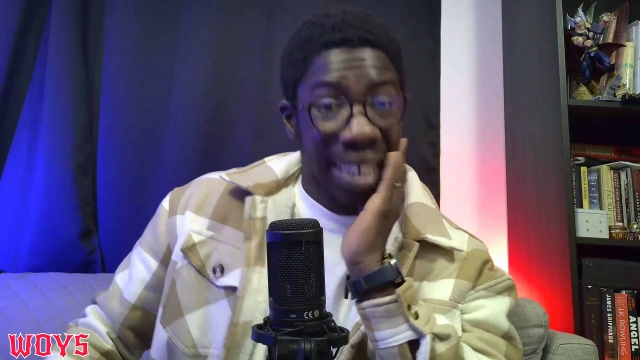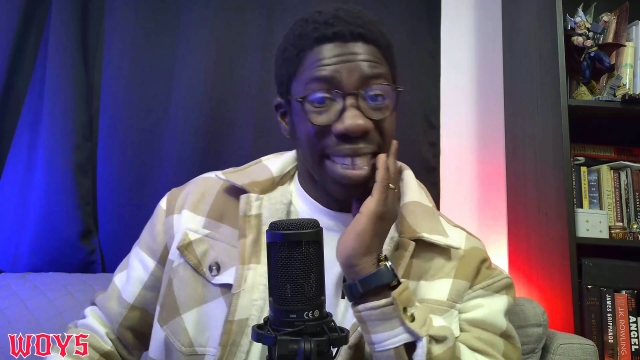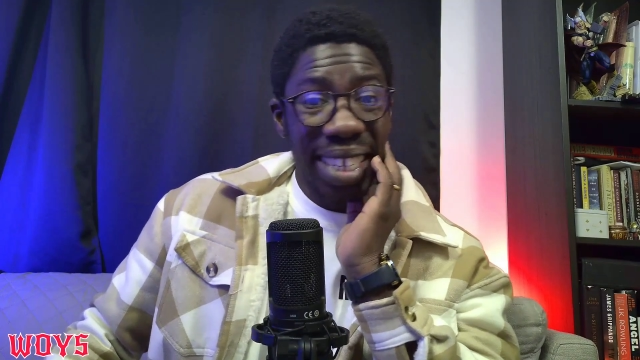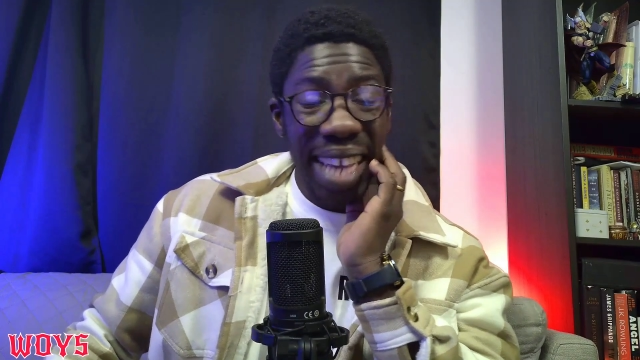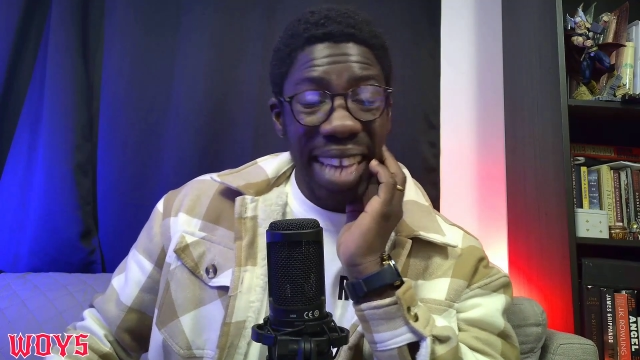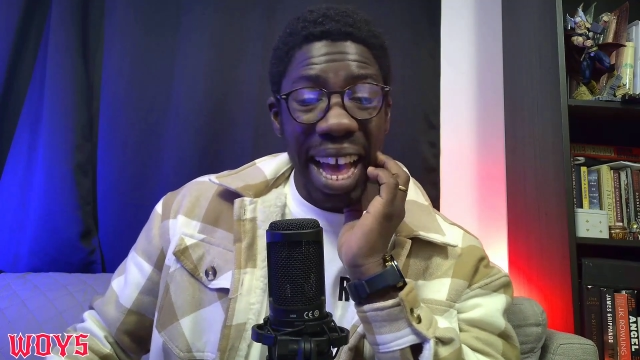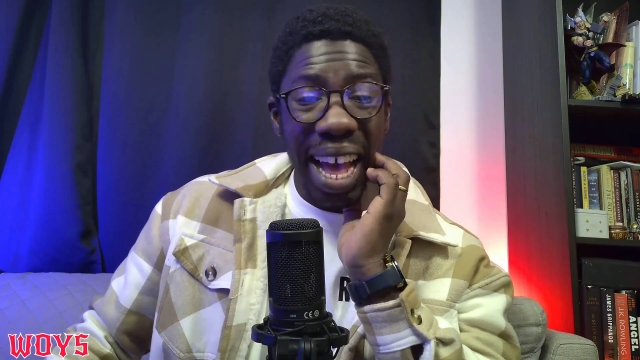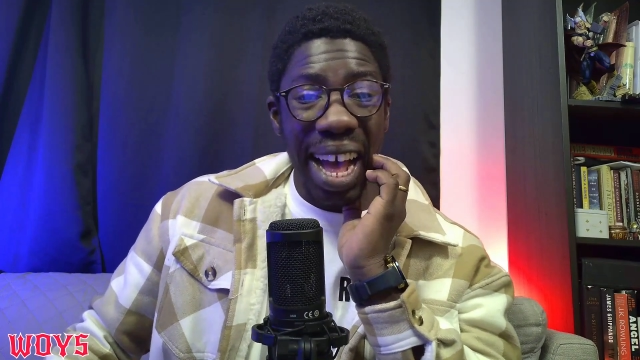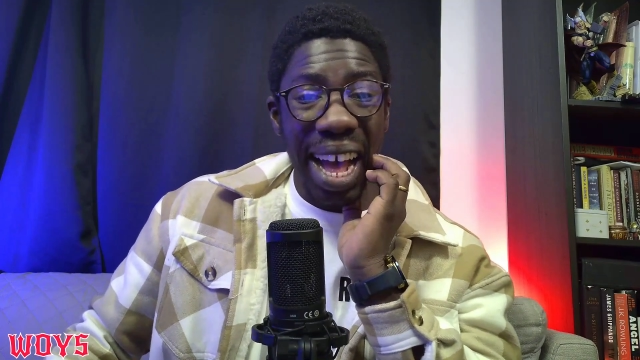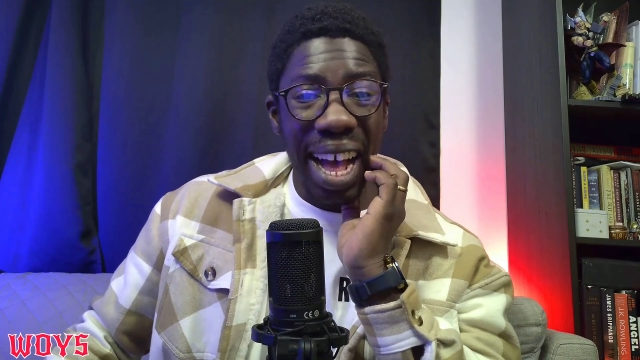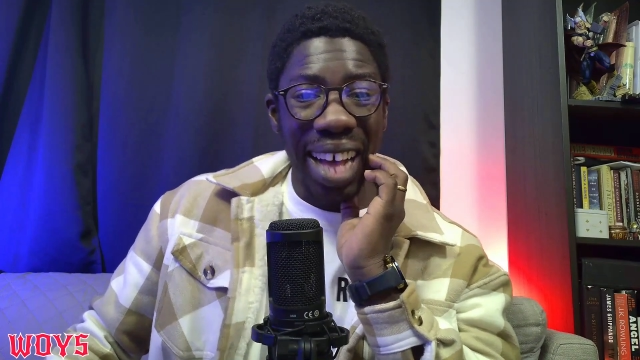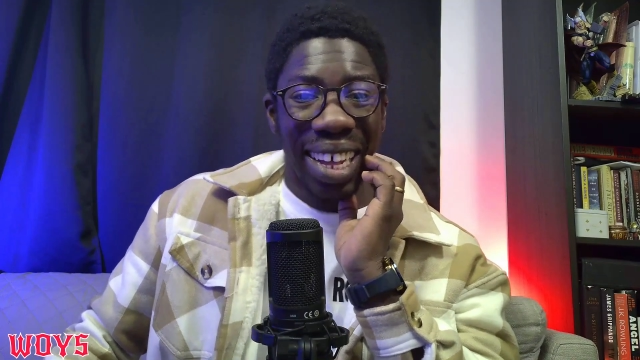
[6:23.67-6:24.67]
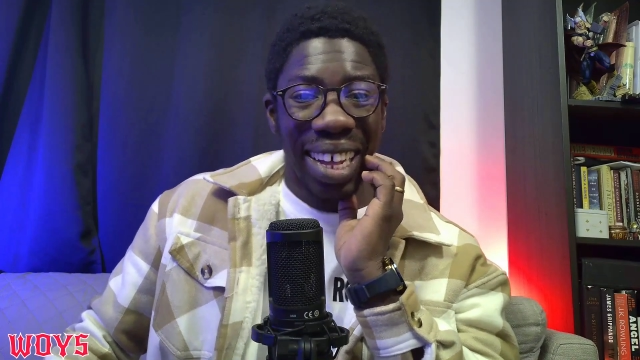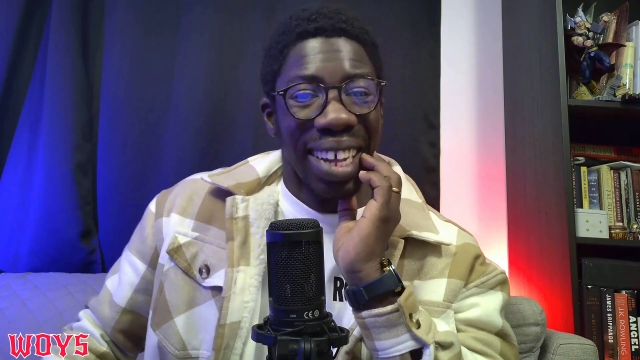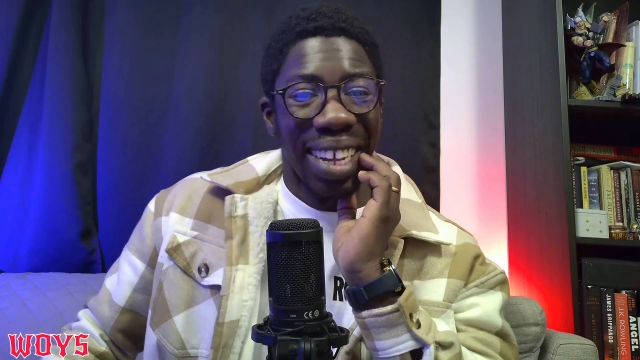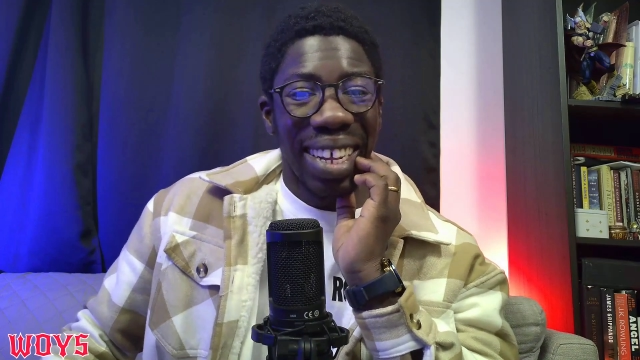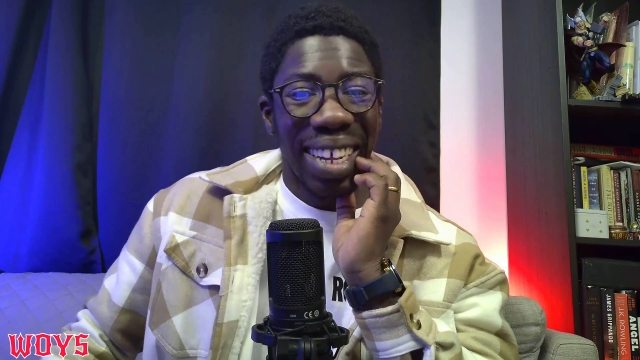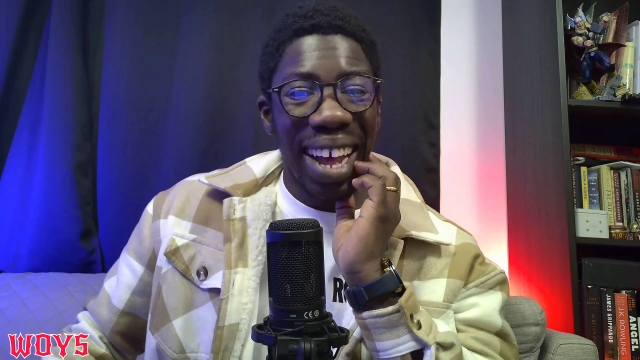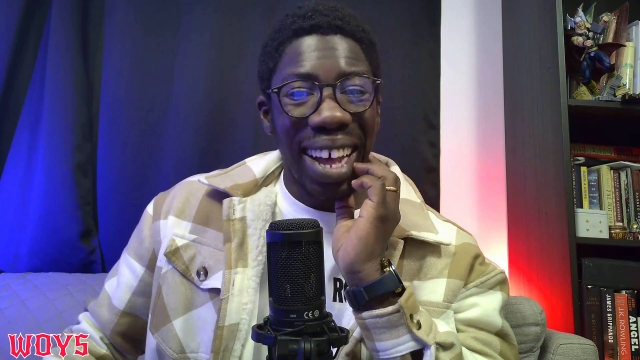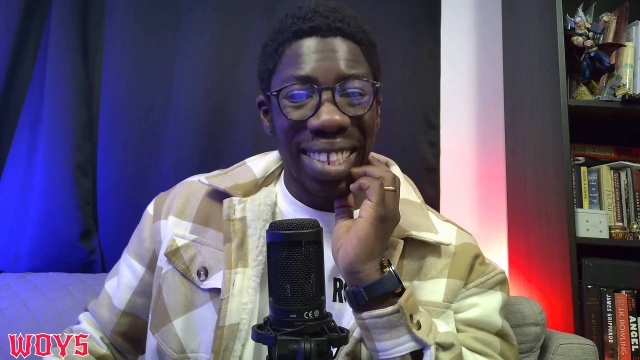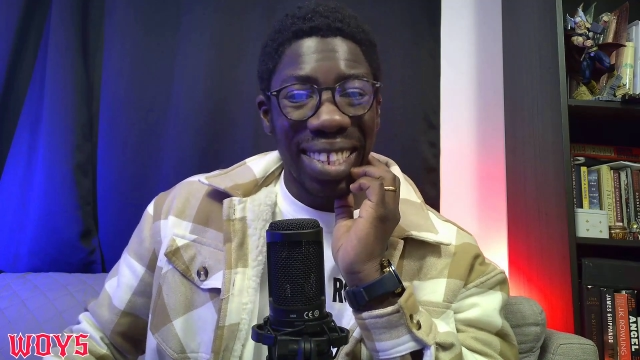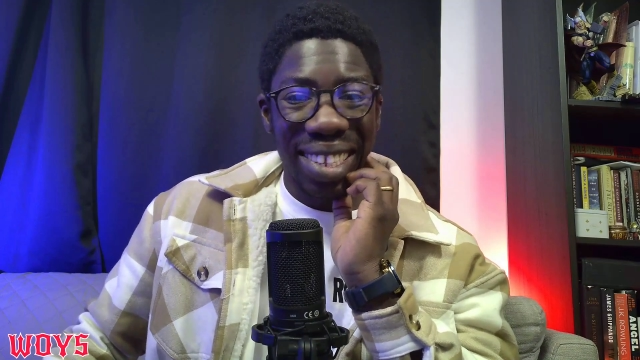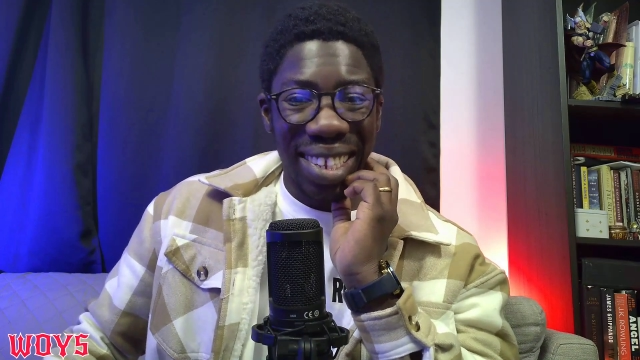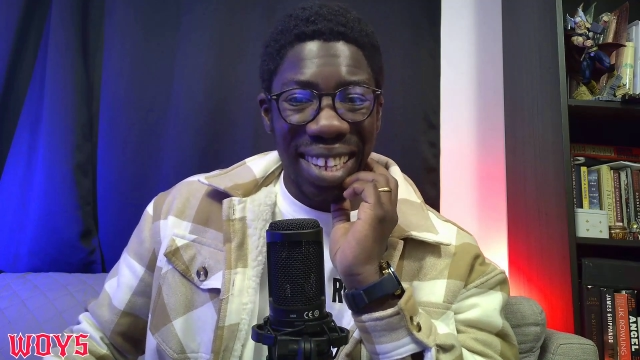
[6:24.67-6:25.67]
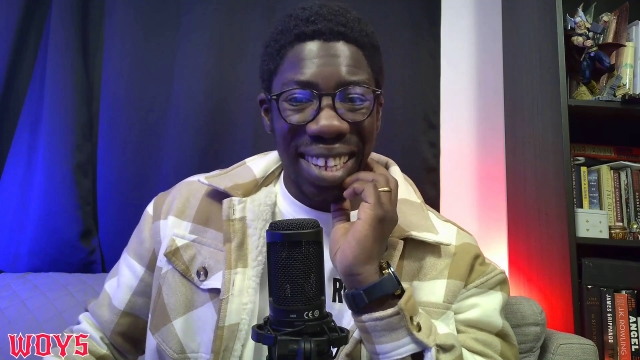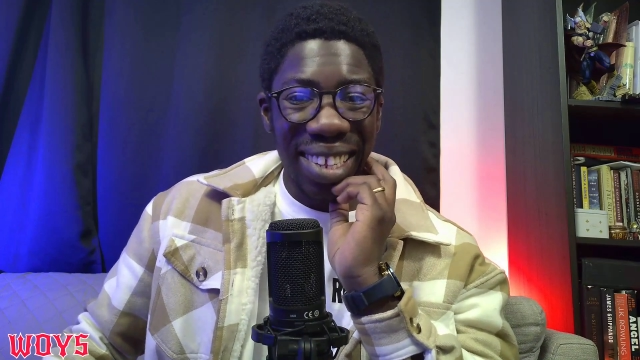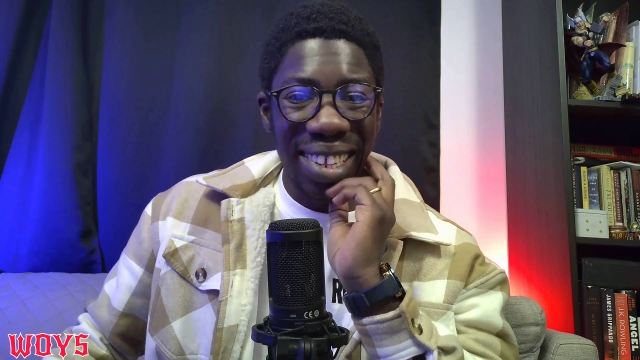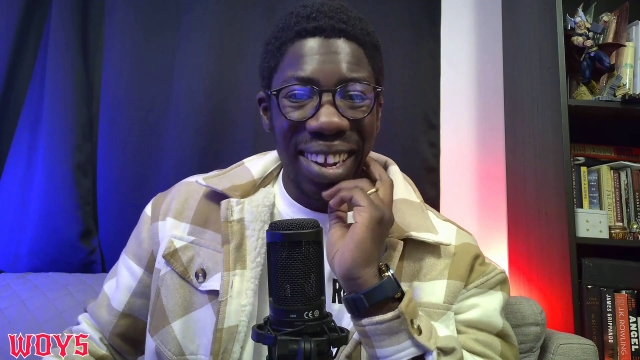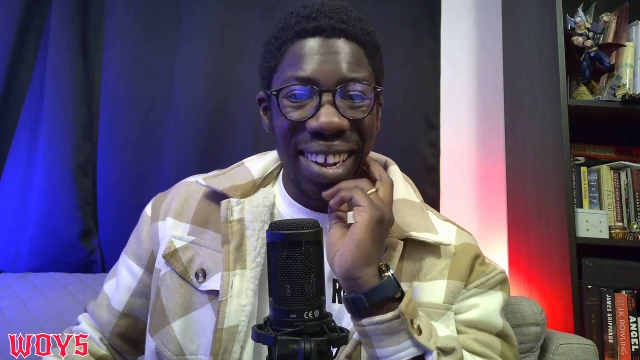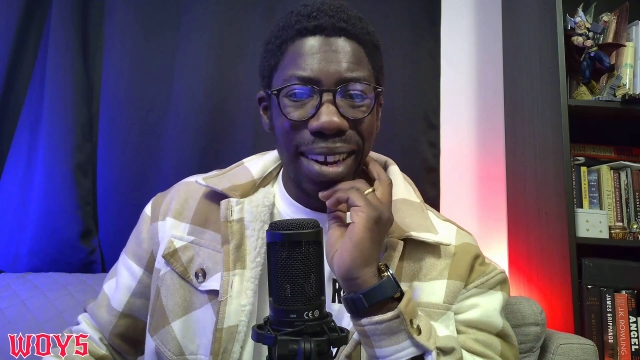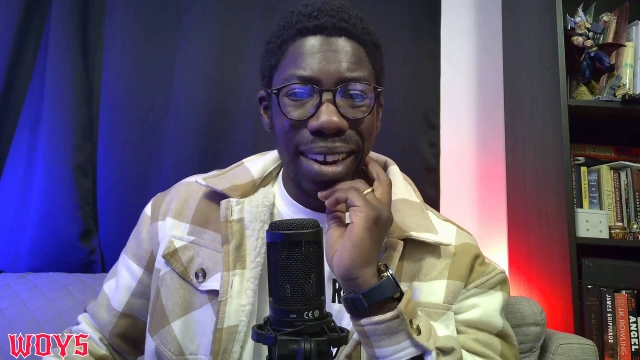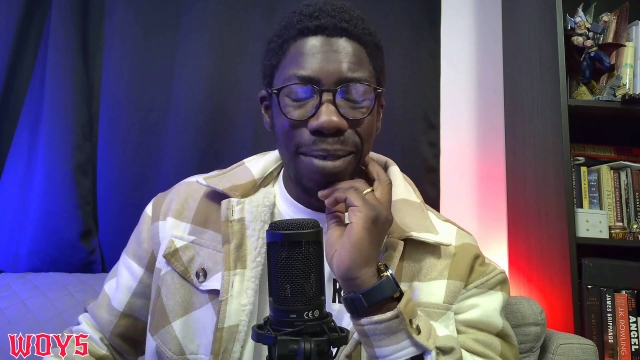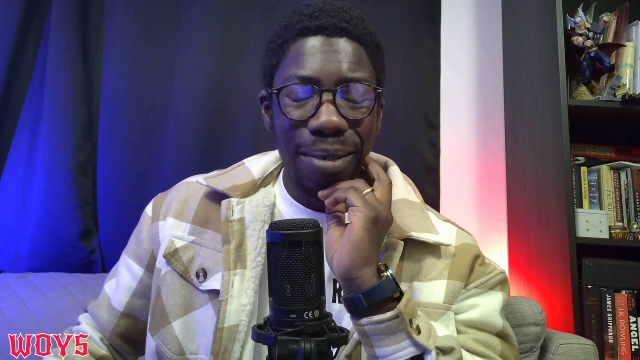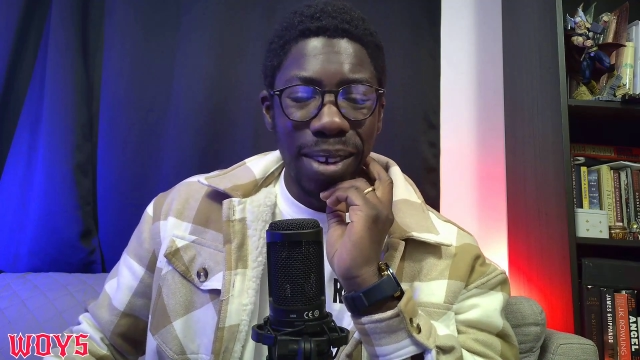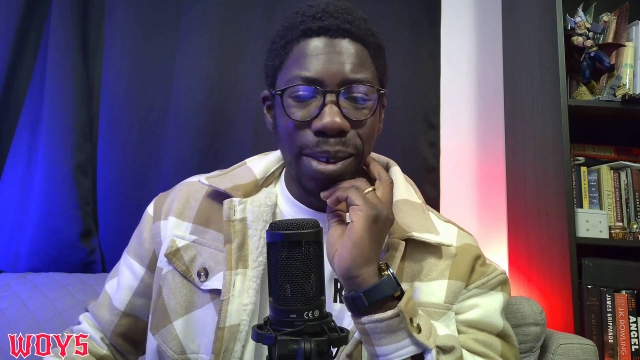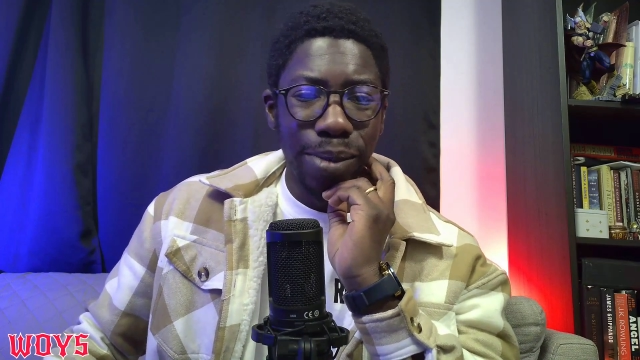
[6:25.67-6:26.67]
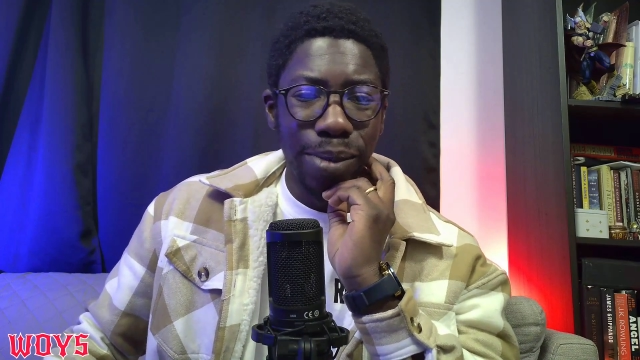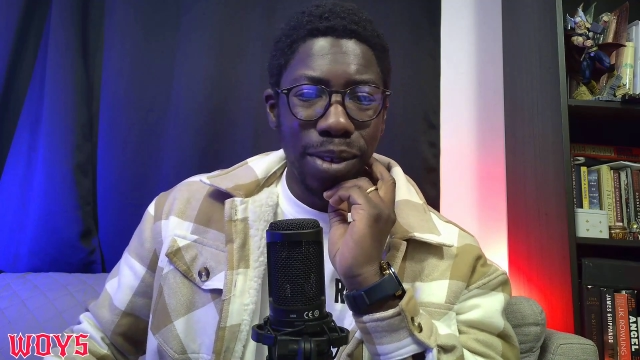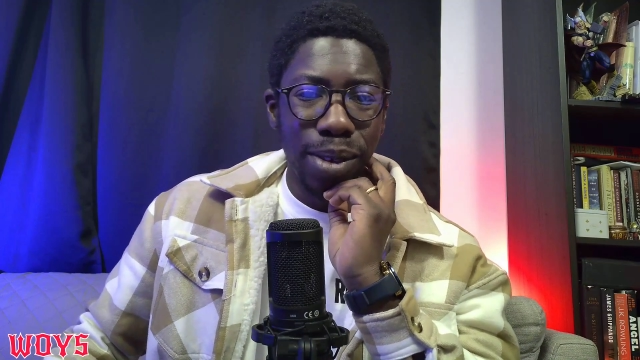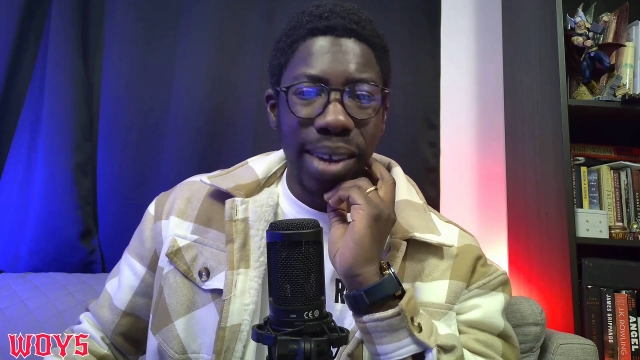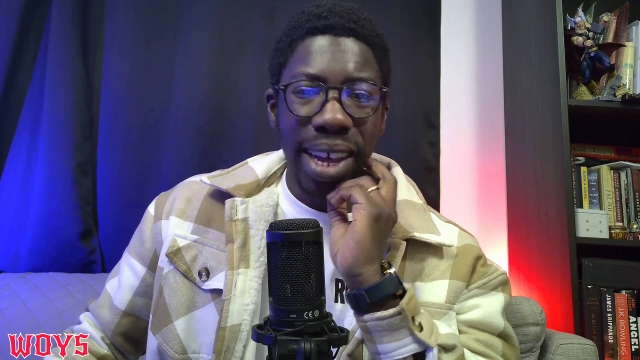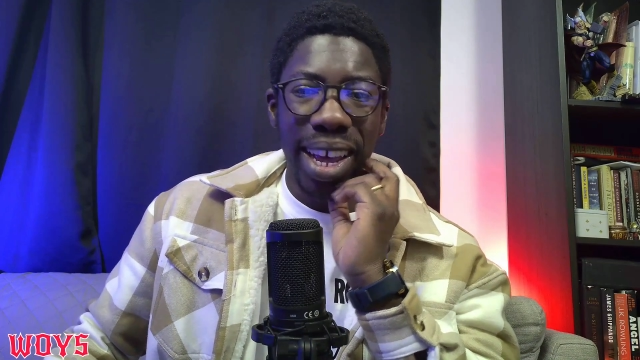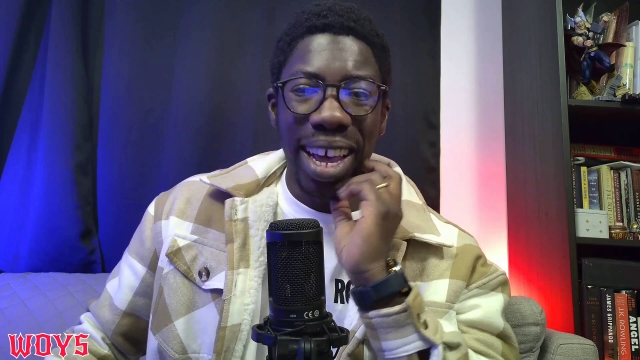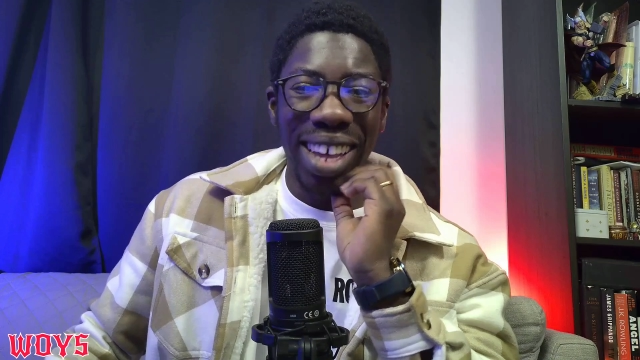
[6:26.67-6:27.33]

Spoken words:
Yeah, that's not a lovely review, eh?